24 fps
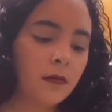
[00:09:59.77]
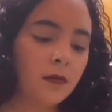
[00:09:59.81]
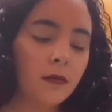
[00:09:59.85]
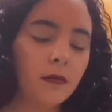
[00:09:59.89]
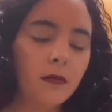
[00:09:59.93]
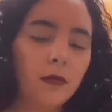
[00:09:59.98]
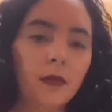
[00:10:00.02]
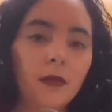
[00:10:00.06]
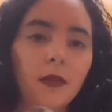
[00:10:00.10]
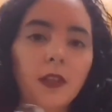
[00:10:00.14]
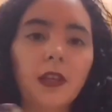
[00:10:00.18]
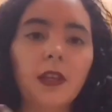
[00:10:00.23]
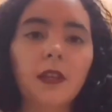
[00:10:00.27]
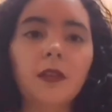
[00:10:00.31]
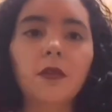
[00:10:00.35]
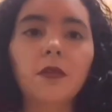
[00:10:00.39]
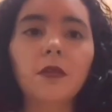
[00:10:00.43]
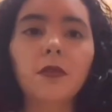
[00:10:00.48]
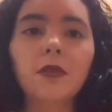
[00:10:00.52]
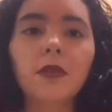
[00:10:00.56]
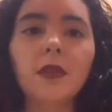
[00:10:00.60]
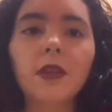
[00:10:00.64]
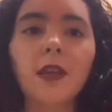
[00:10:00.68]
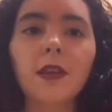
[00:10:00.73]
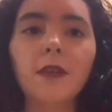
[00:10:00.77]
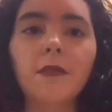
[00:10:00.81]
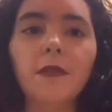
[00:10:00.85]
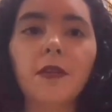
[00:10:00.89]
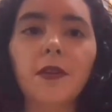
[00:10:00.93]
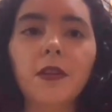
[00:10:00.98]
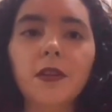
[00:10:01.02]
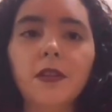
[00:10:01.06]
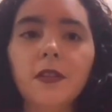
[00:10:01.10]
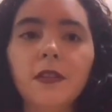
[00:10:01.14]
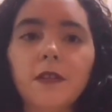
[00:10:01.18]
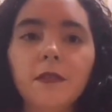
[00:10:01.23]
Get those like very
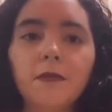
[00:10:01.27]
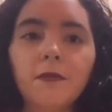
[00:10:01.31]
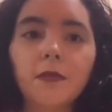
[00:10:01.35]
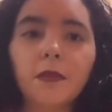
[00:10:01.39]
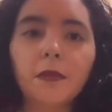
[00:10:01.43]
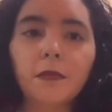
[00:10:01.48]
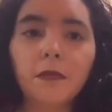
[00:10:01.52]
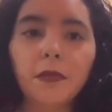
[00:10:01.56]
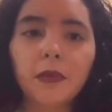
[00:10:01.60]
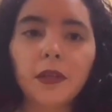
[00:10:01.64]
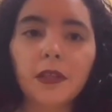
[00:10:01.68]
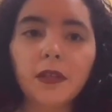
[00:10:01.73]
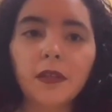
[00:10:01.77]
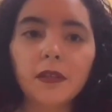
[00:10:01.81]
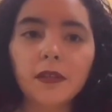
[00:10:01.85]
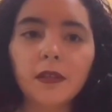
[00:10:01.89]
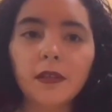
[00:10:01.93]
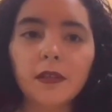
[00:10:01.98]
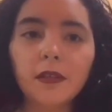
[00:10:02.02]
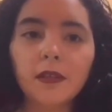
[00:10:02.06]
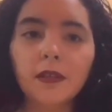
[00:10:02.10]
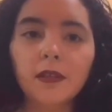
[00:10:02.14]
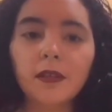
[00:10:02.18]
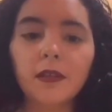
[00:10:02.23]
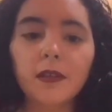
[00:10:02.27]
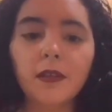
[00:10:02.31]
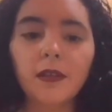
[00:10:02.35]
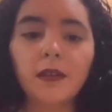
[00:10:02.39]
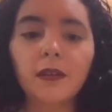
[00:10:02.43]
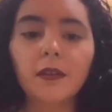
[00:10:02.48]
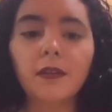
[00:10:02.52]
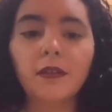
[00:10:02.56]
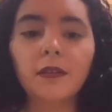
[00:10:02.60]
different pieces in there.